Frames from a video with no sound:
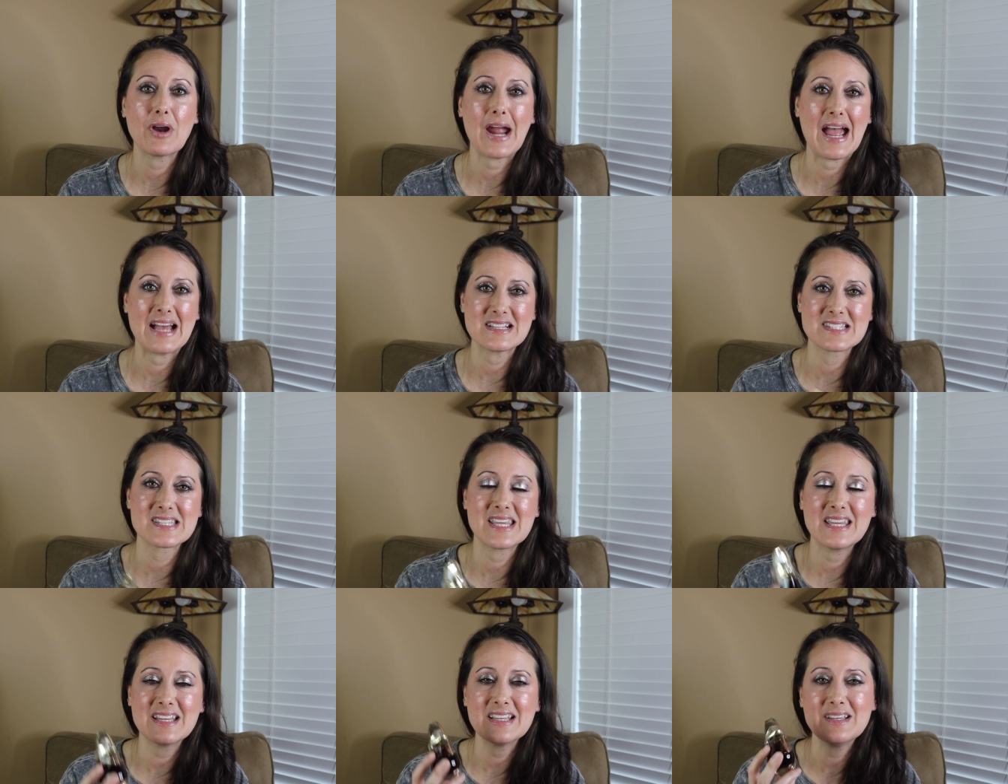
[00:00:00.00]

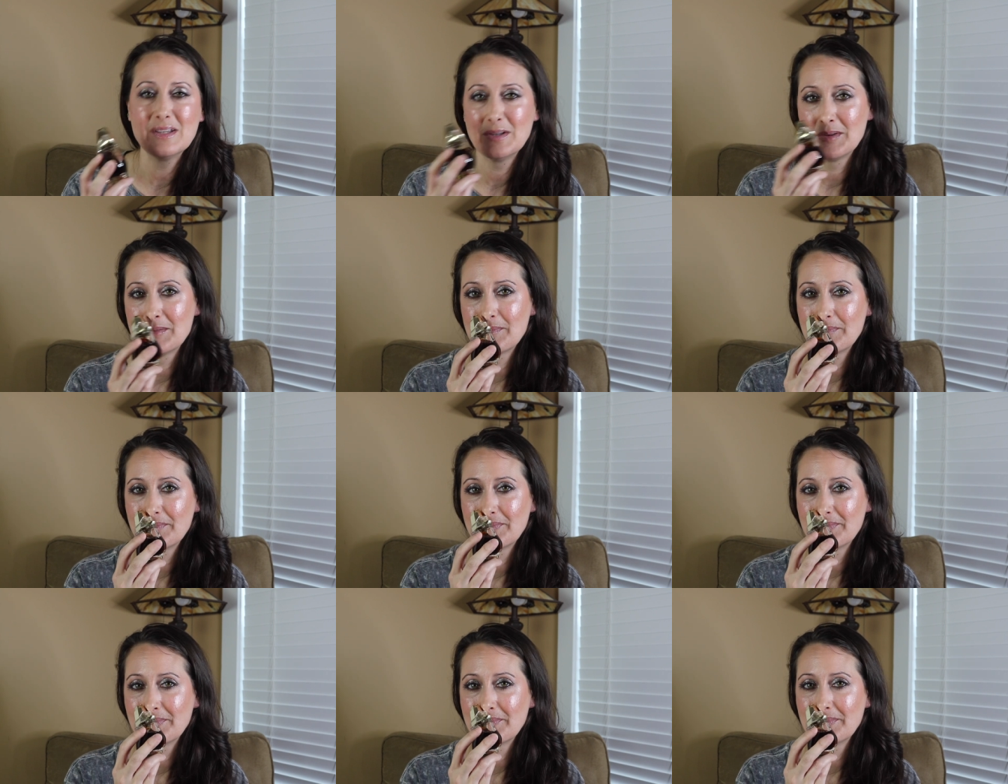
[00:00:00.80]
asking.
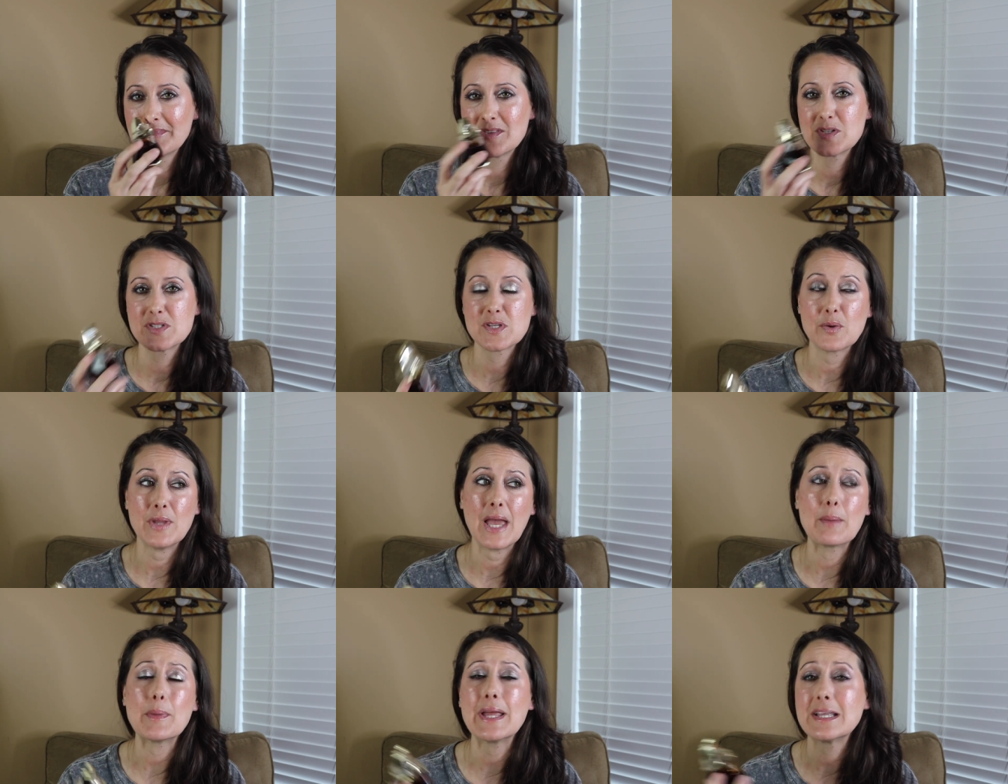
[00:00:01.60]
So
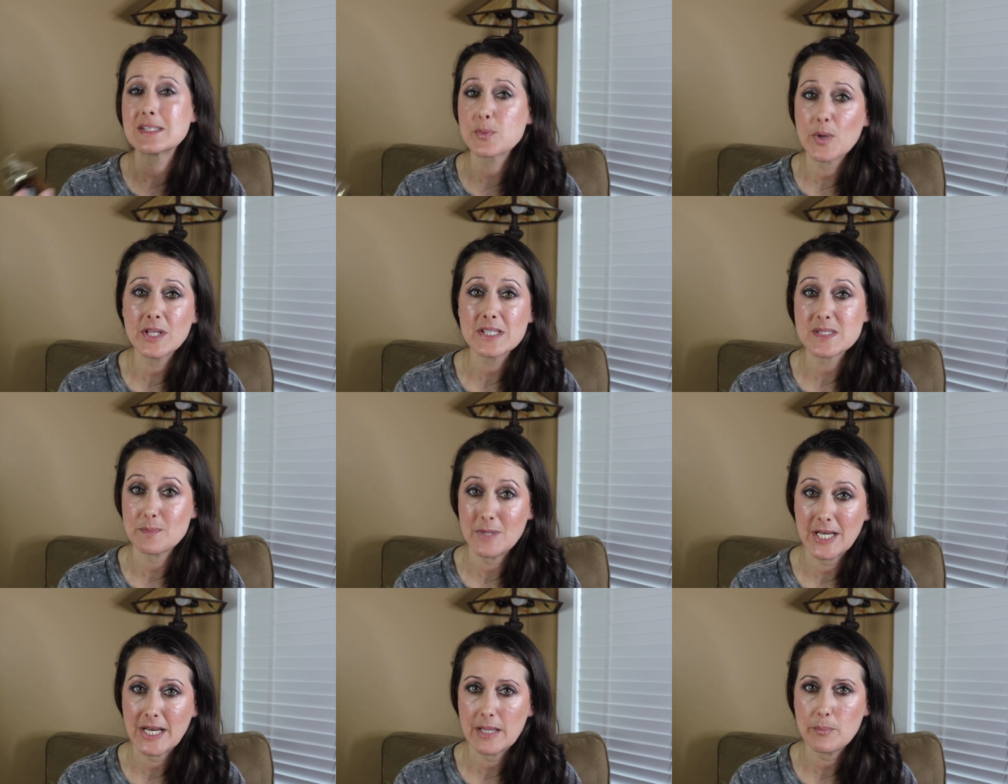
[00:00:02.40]
yeah, as well as
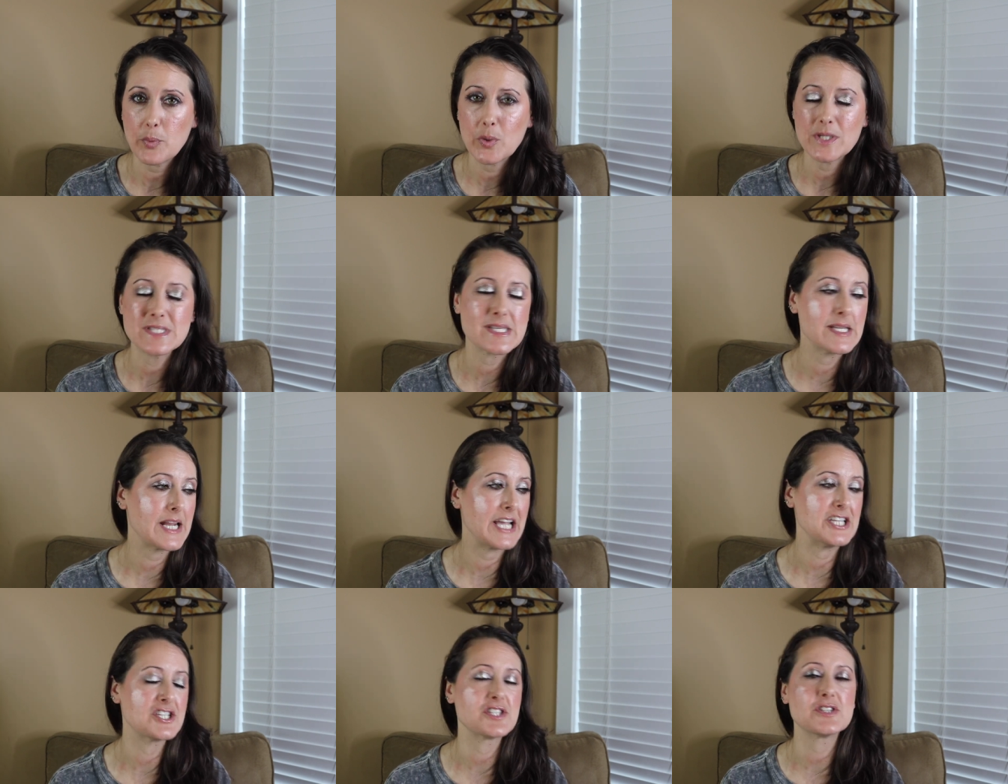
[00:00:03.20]
Midnight Poison,
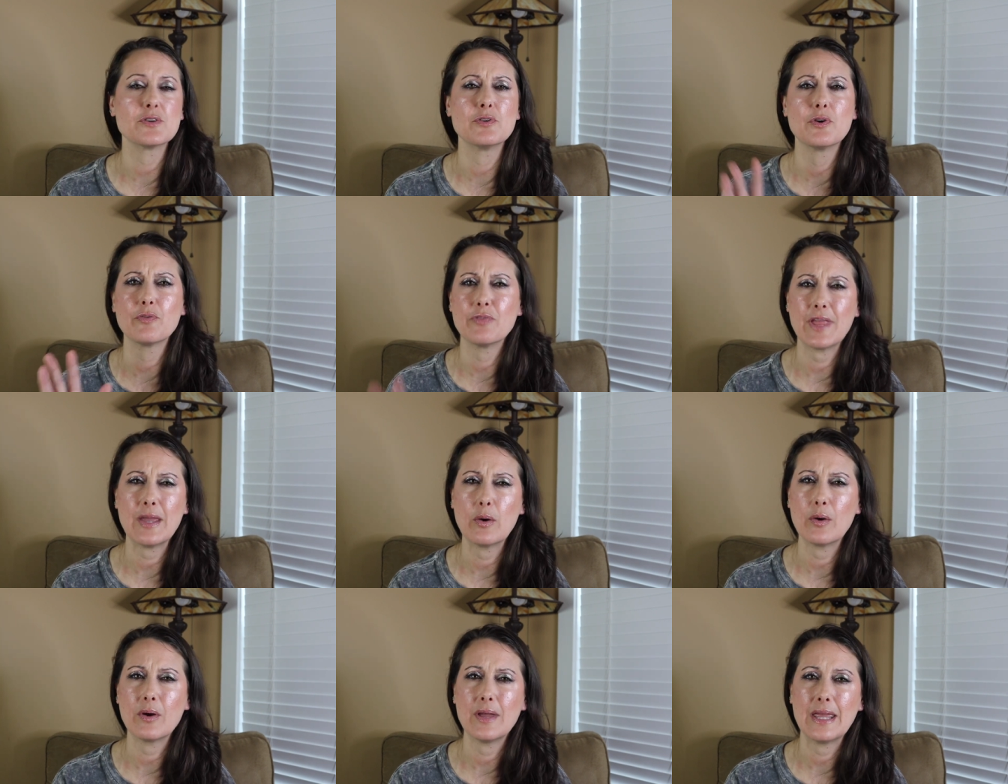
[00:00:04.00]
I just don't know if they,